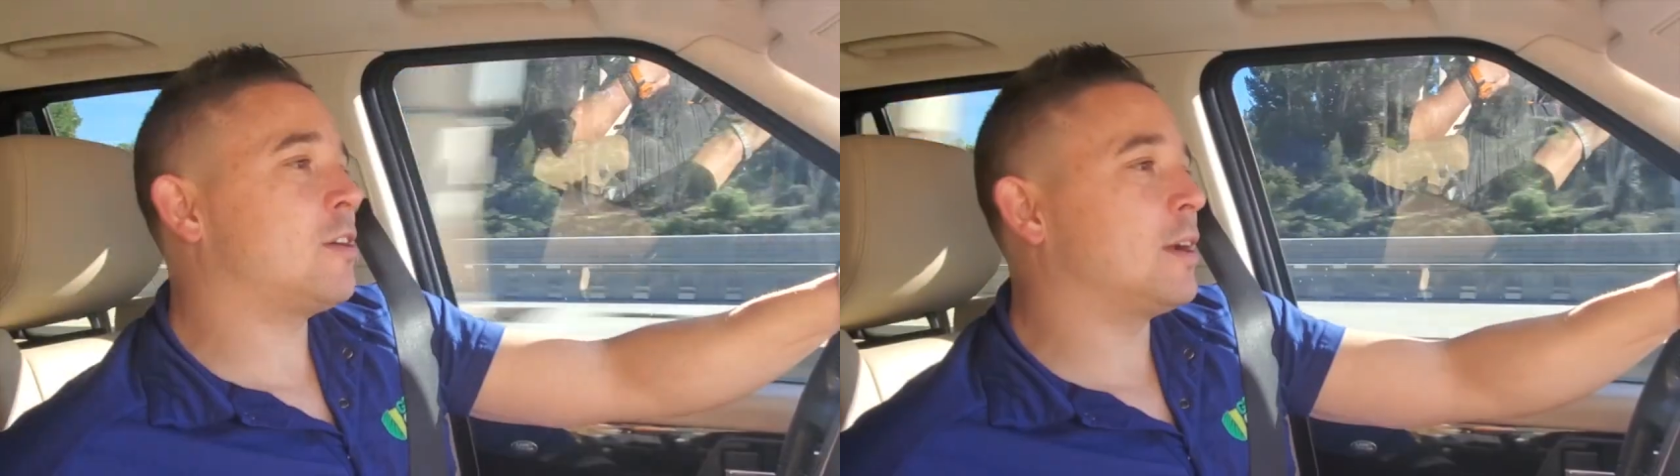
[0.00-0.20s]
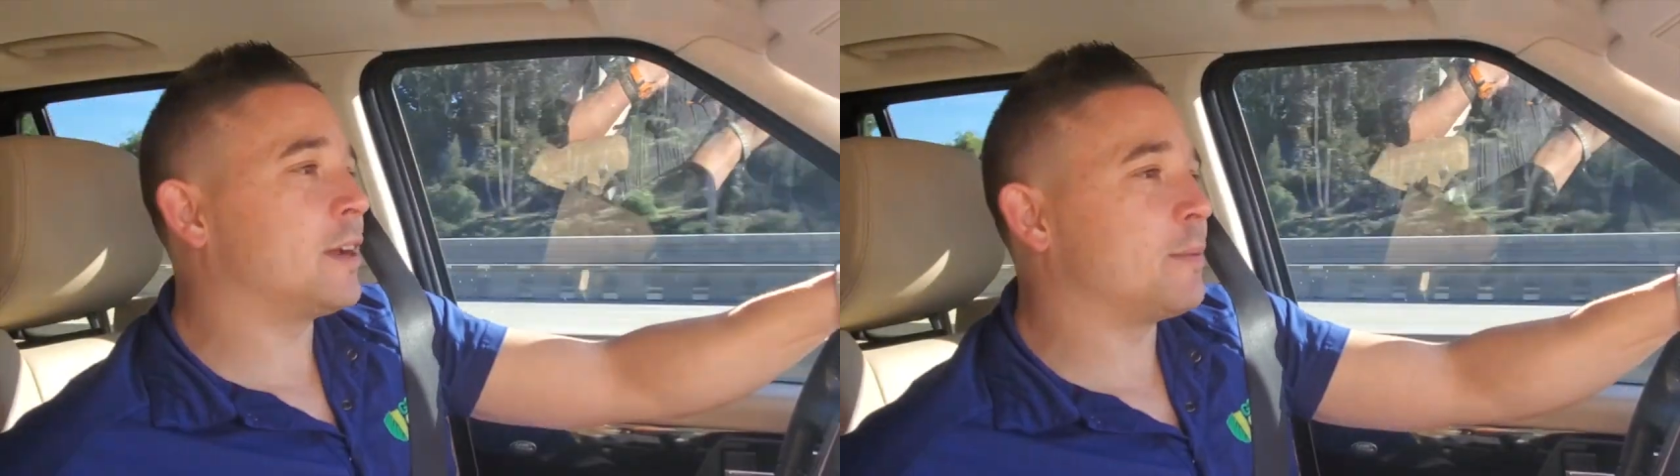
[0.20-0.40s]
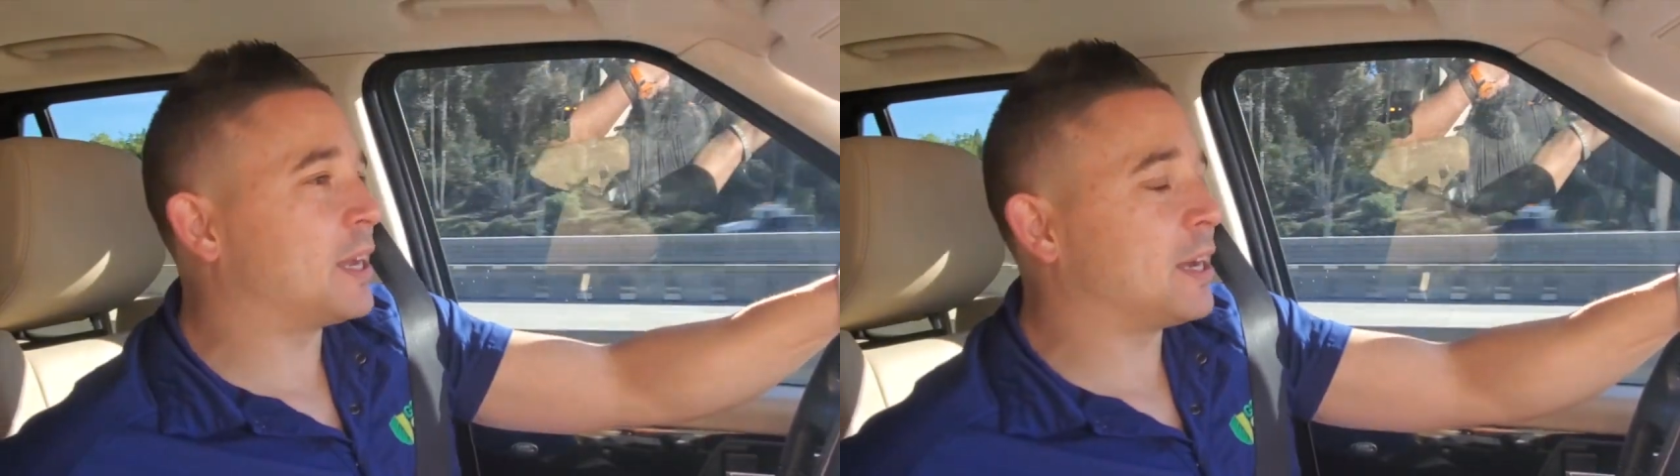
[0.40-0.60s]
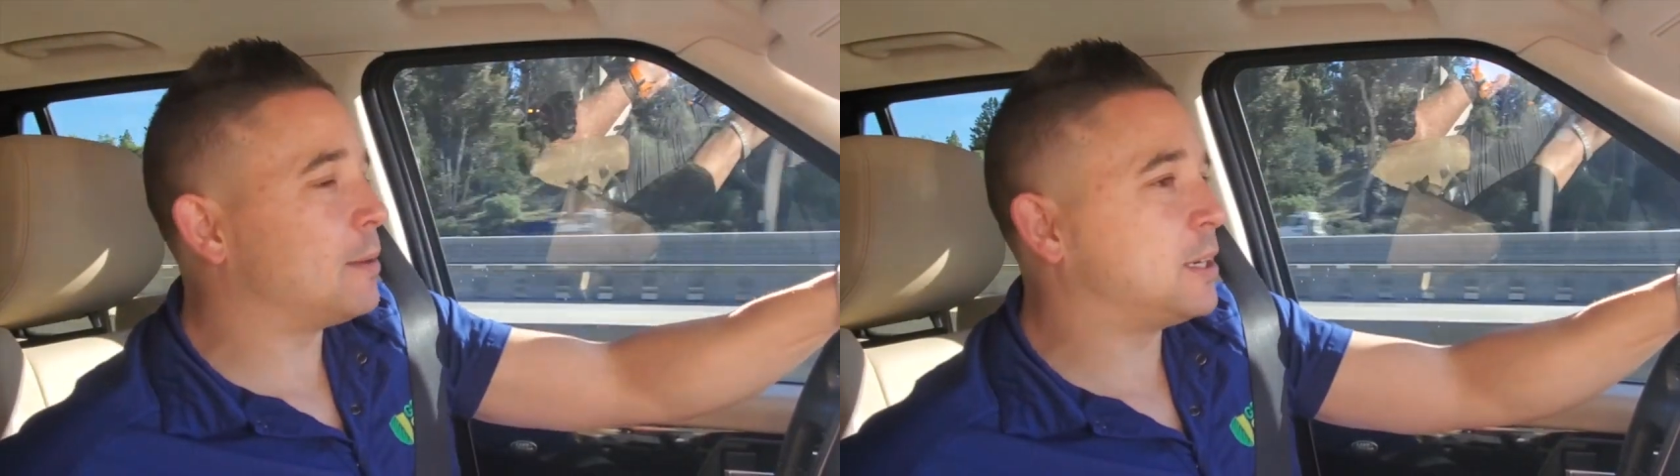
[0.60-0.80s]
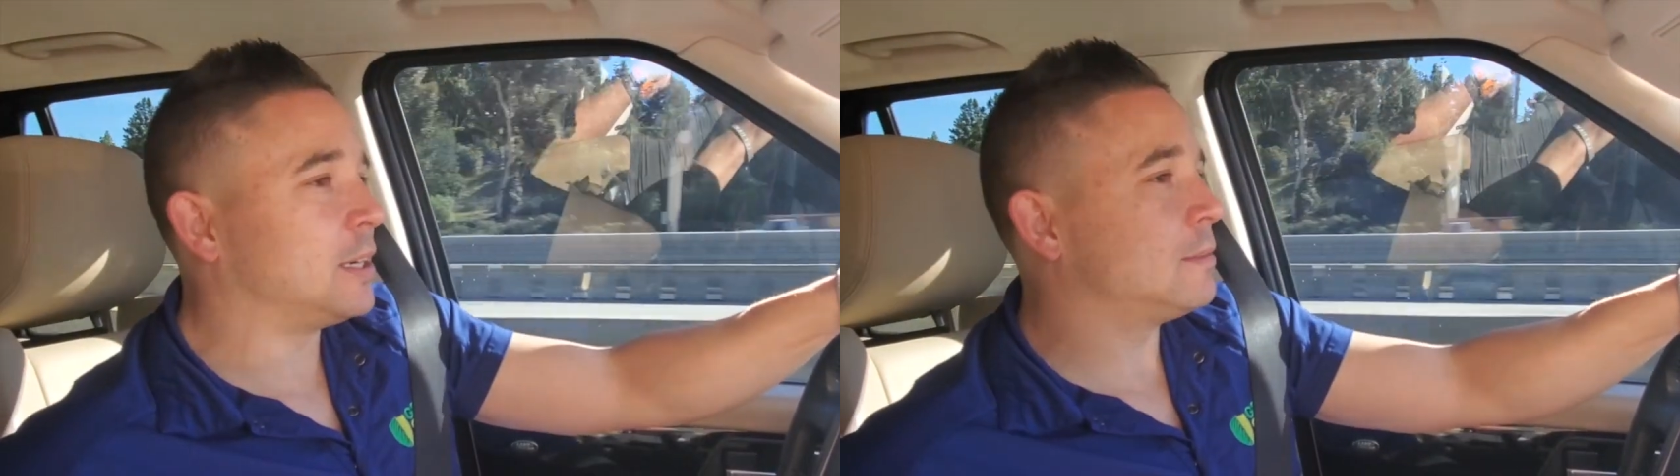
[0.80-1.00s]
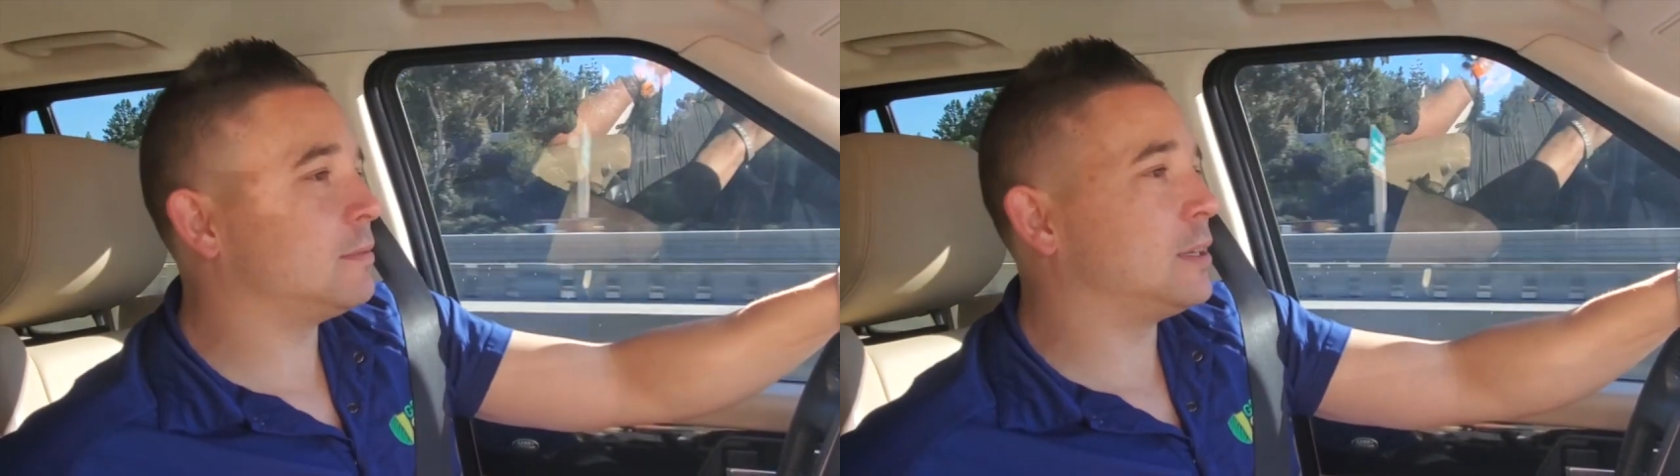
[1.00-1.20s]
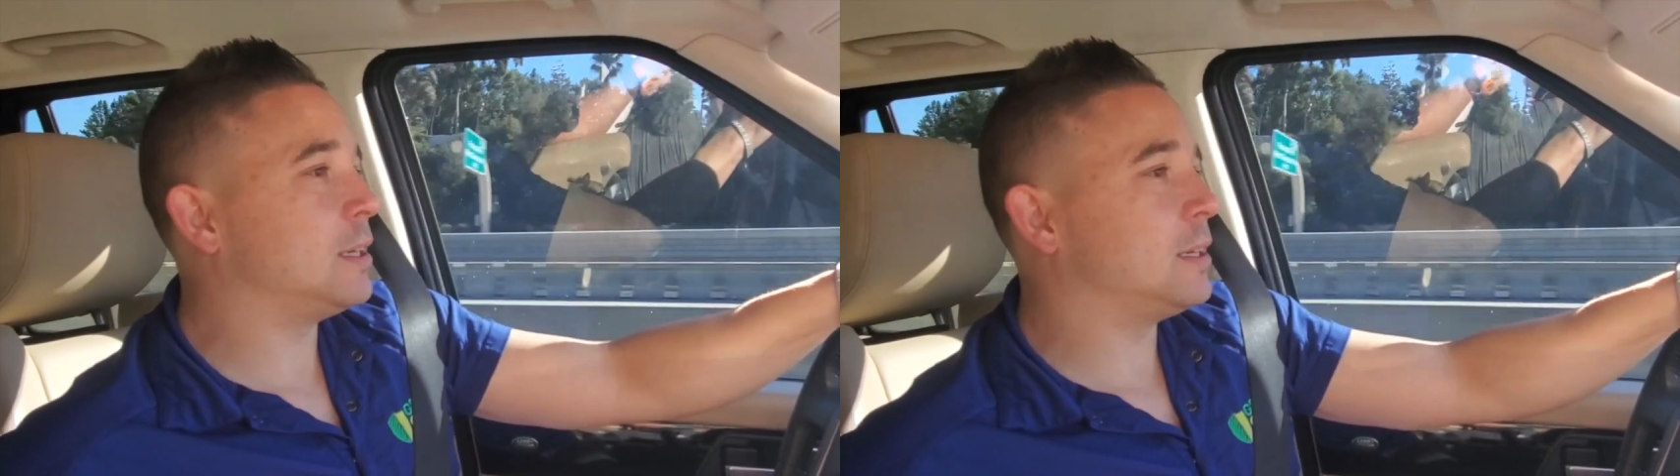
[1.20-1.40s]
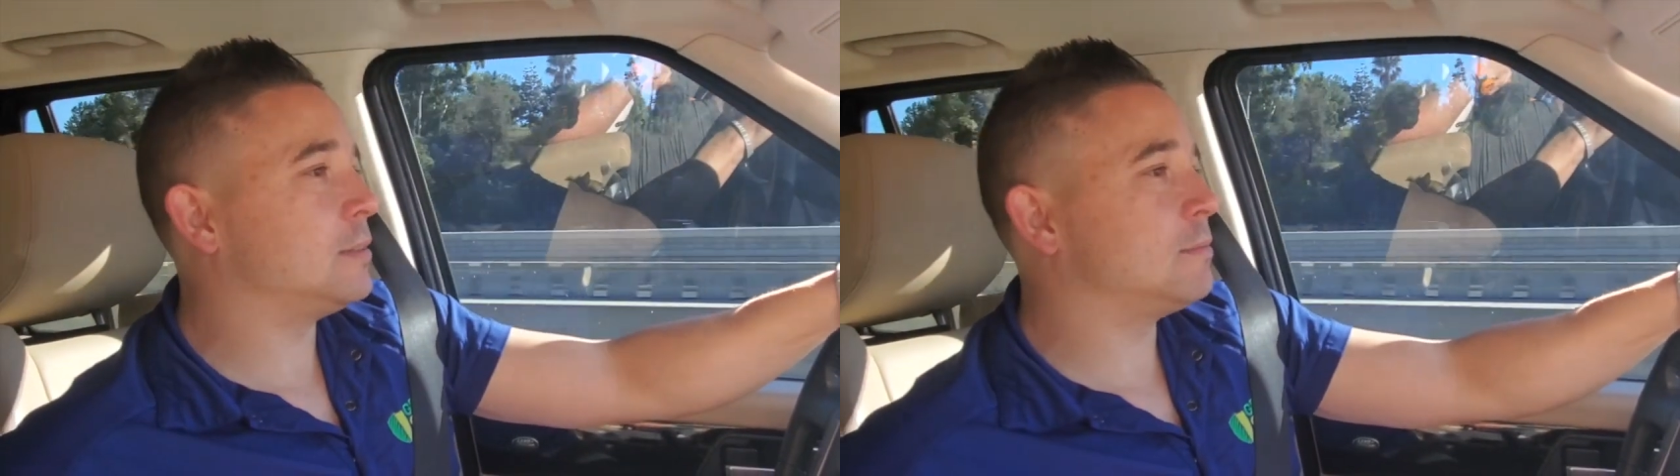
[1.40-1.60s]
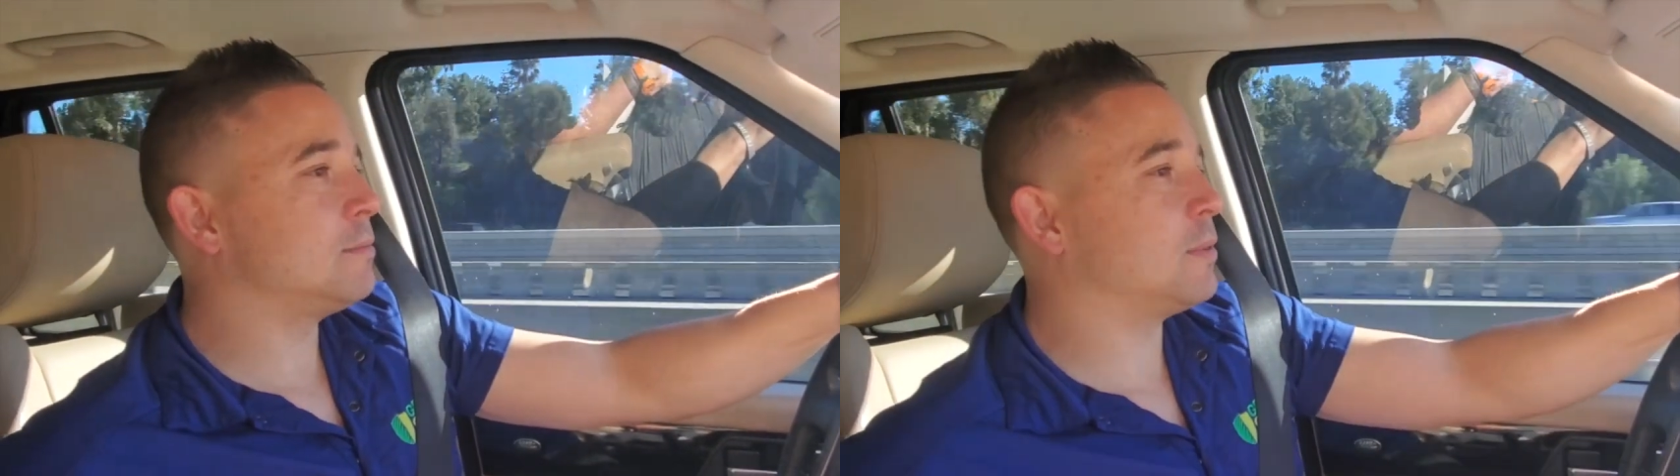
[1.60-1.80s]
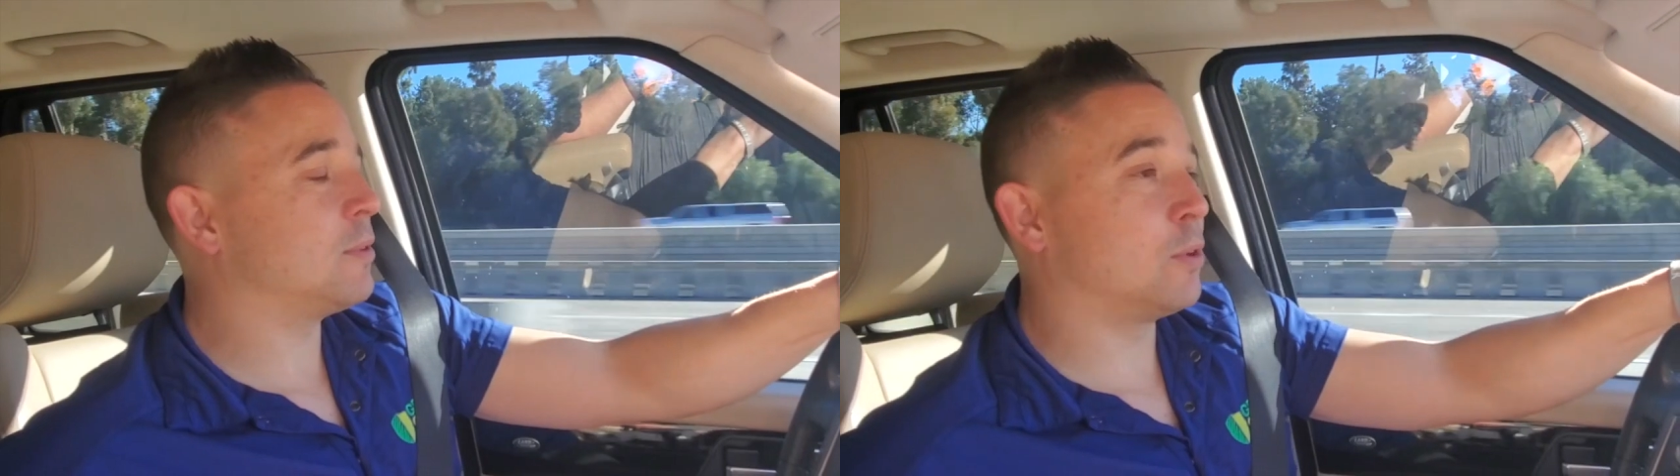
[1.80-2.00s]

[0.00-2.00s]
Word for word: I'm gonna become a, a